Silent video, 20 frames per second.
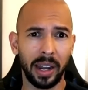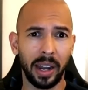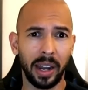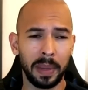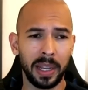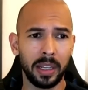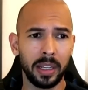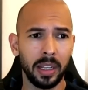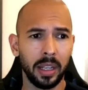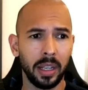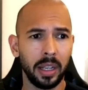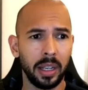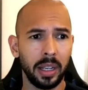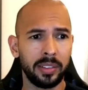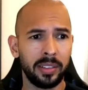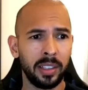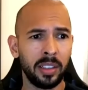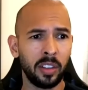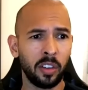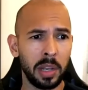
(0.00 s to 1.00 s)
I mean,
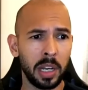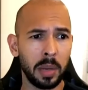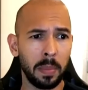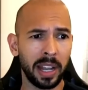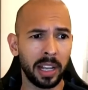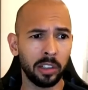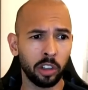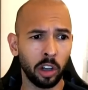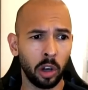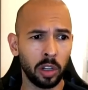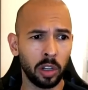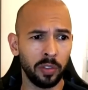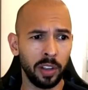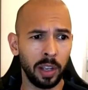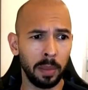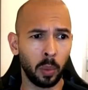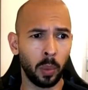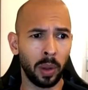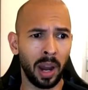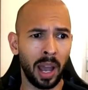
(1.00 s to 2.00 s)
it's easy for me to make a joke of it,
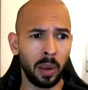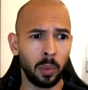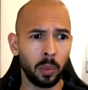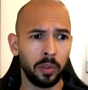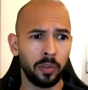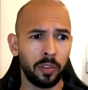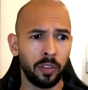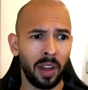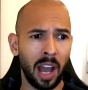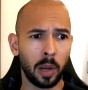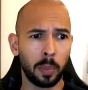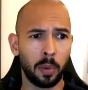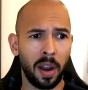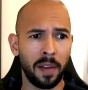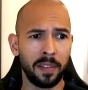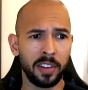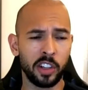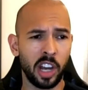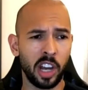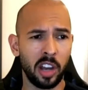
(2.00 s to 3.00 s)
but when I would fly on a
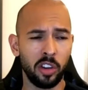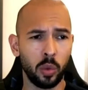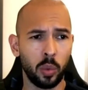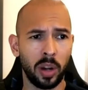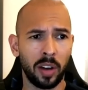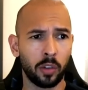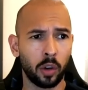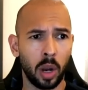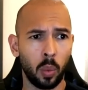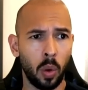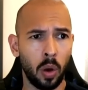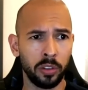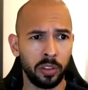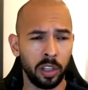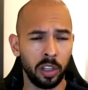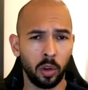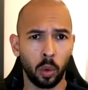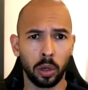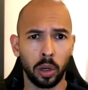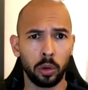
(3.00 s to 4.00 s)
private jet and do whatever I
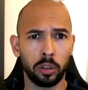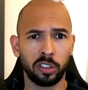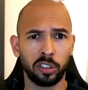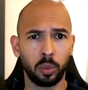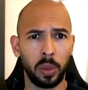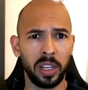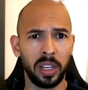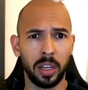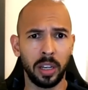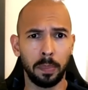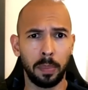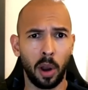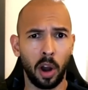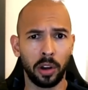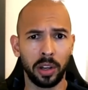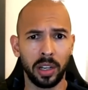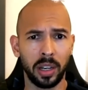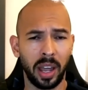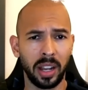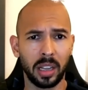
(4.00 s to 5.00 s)
wanted, or go to Sweden and
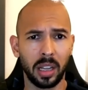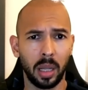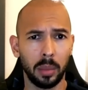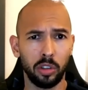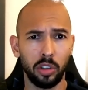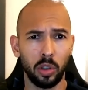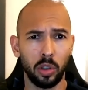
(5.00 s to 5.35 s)
party in nightclubs and do